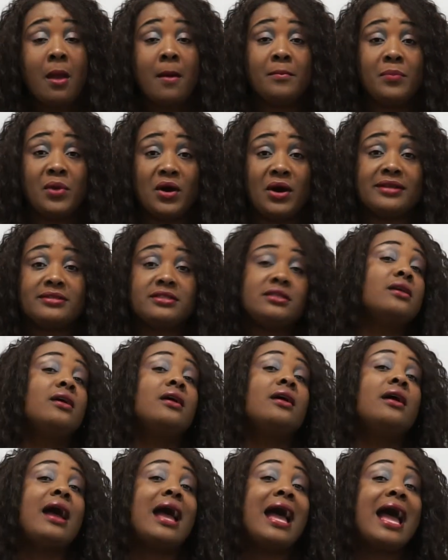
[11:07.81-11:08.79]
But
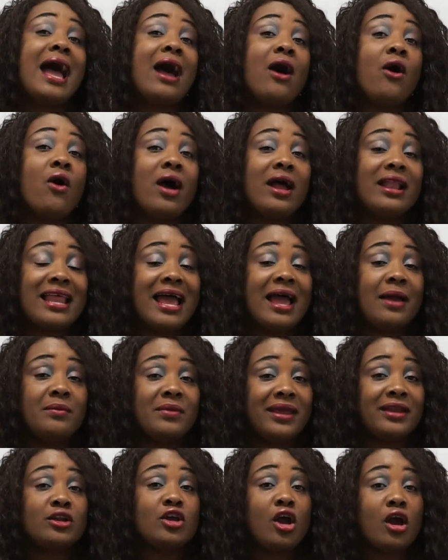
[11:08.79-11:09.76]
all
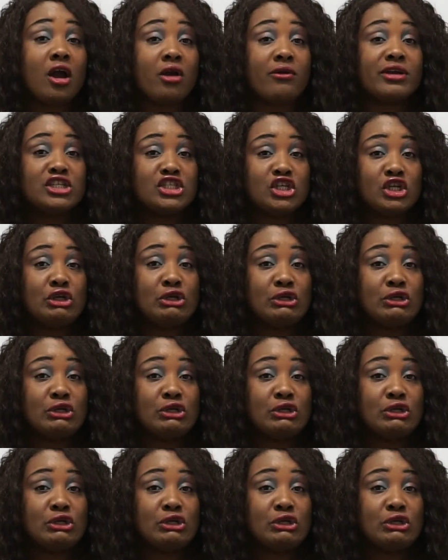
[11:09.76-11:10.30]
I'm encouraging